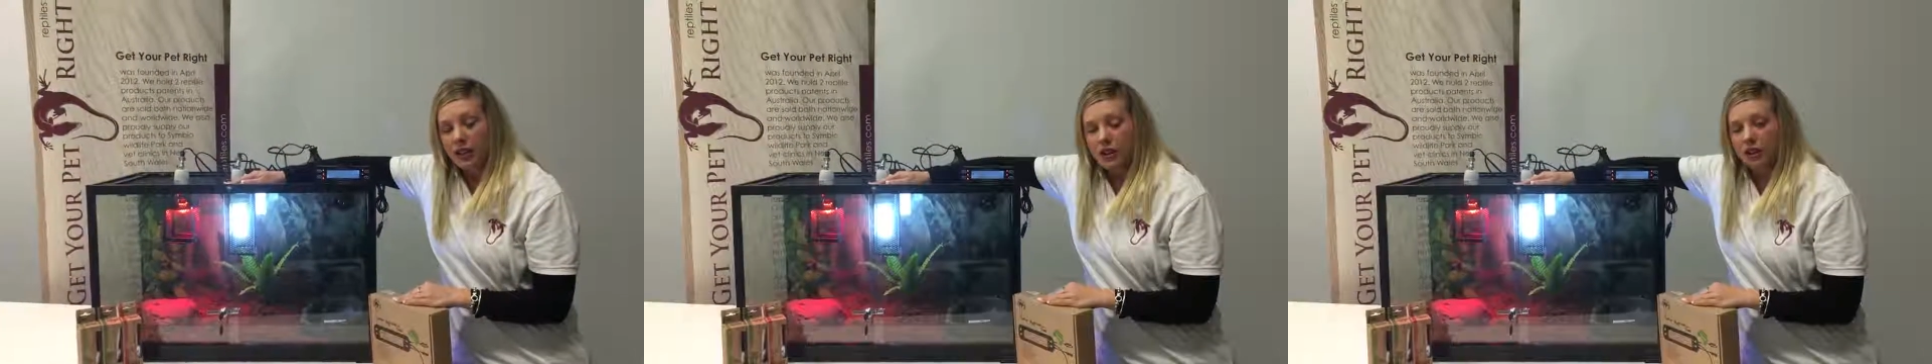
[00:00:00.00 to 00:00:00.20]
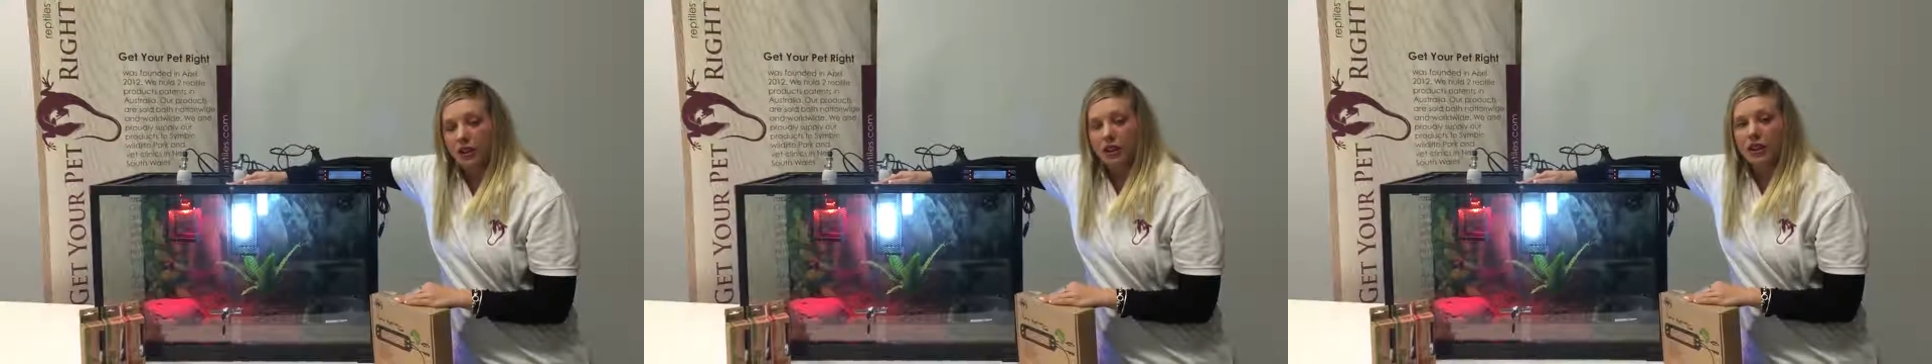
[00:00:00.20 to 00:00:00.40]

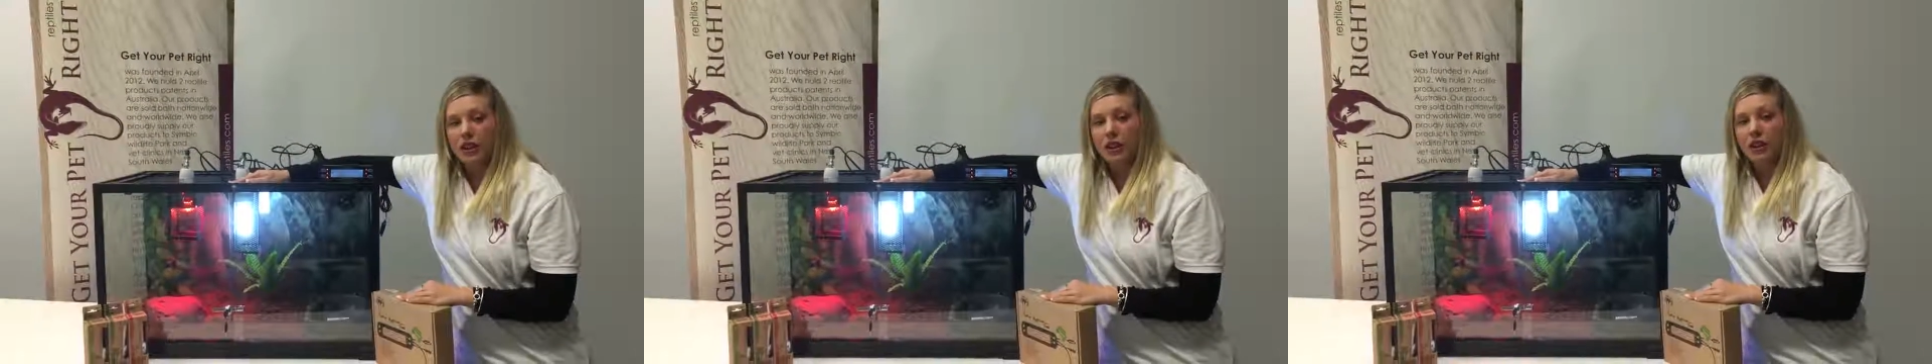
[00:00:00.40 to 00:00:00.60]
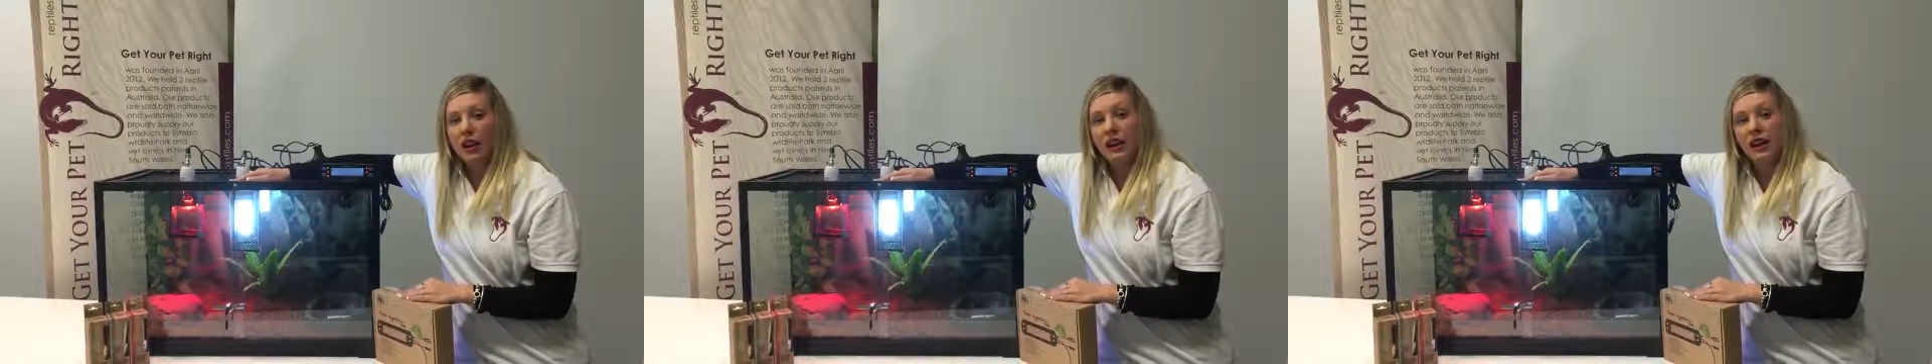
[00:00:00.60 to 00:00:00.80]
so you
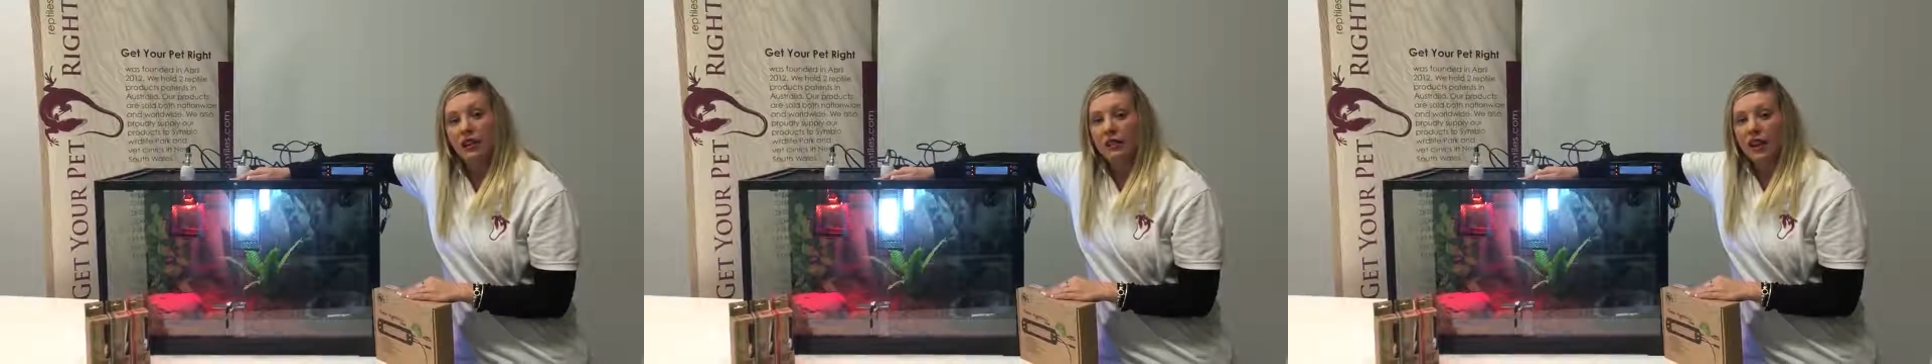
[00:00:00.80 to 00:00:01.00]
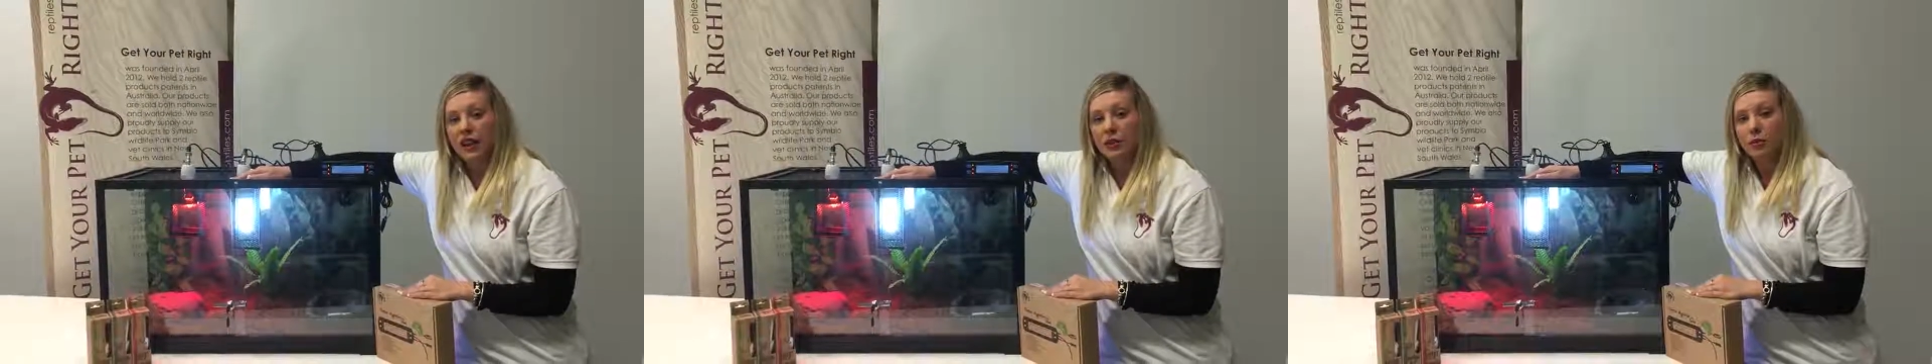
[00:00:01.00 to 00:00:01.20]
can like our
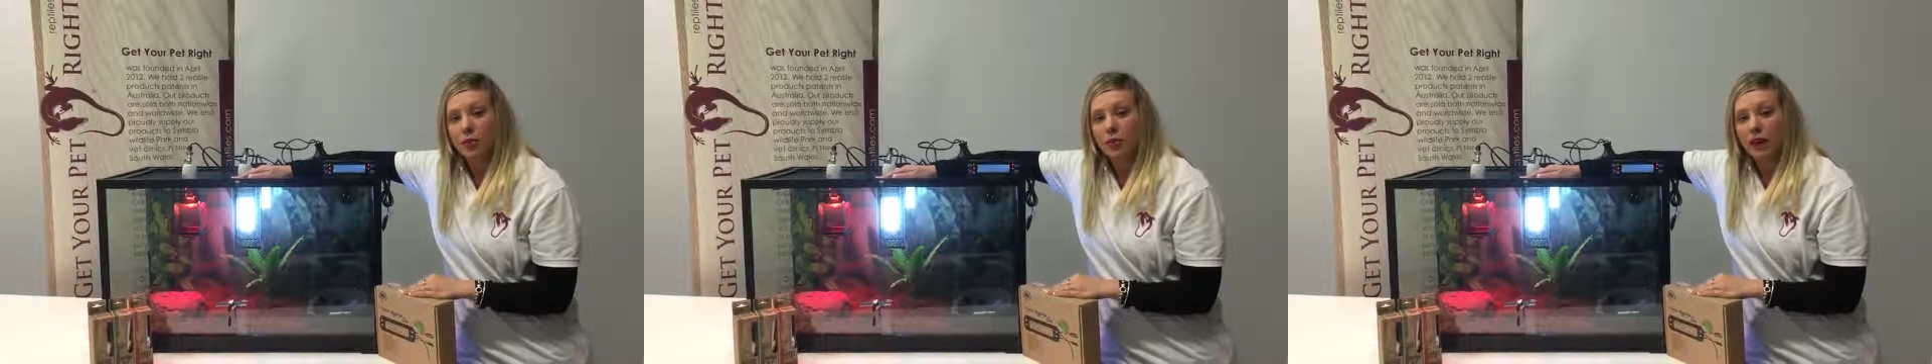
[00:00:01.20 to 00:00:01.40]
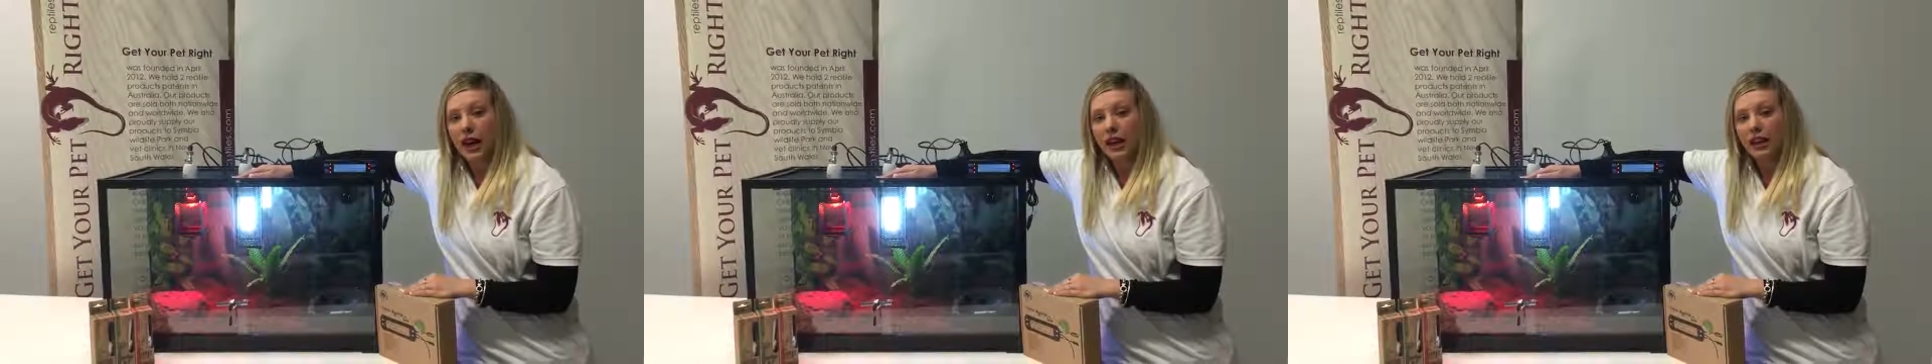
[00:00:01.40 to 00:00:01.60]

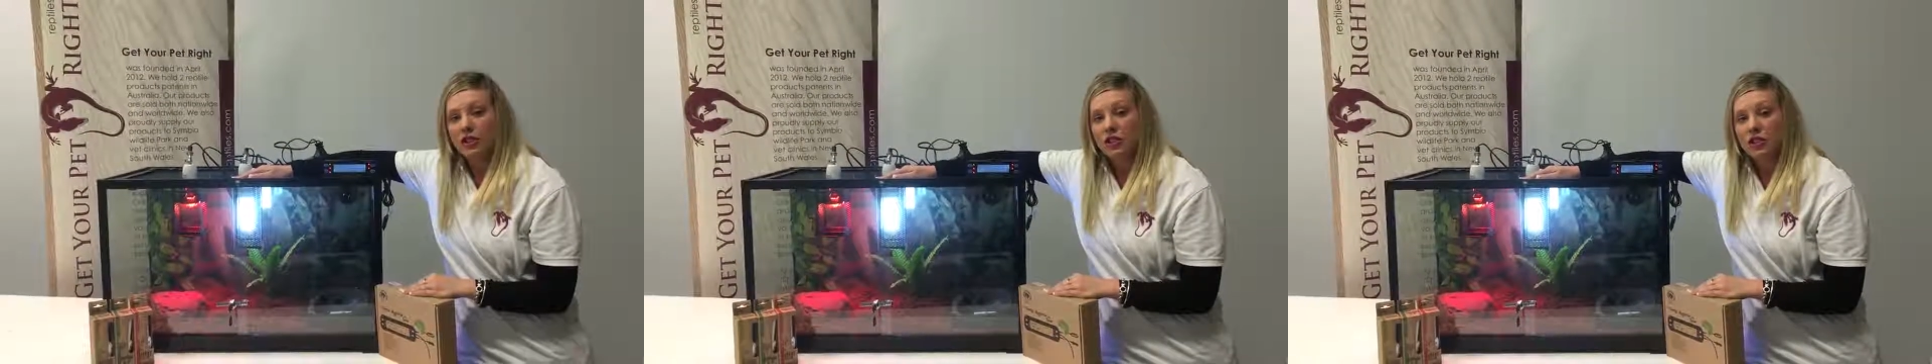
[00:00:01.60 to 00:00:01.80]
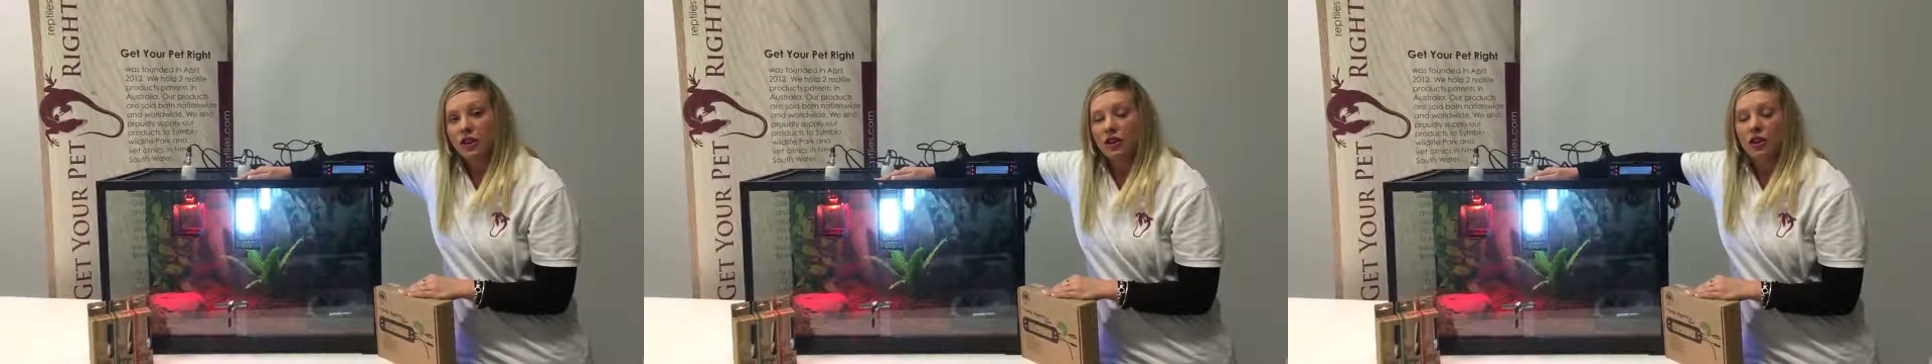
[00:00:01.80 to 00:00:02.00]
Facebook
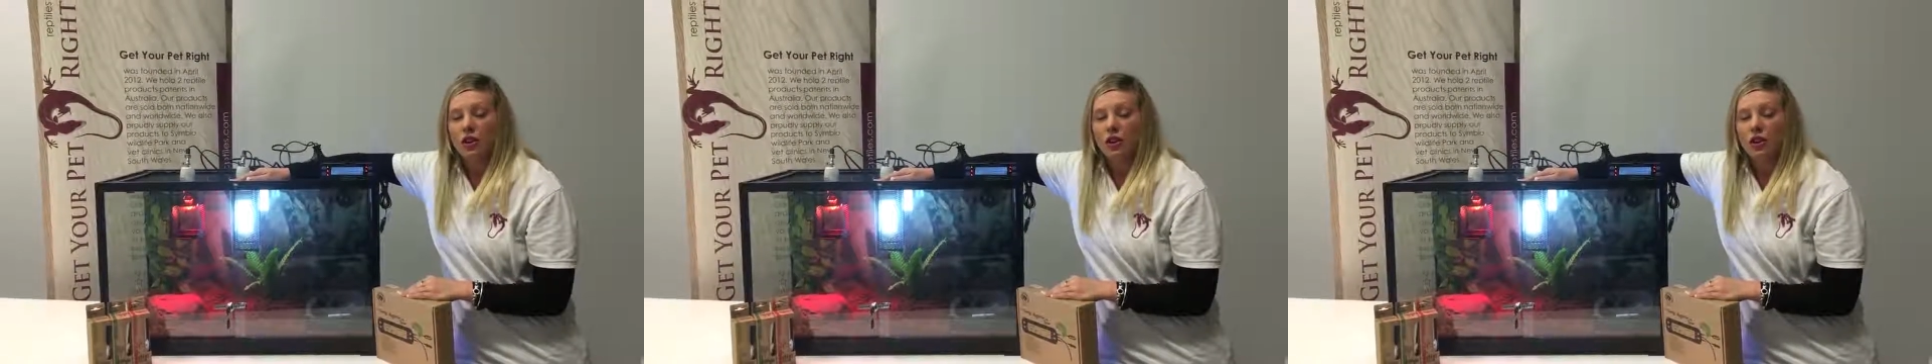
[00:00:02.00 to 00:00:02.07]
page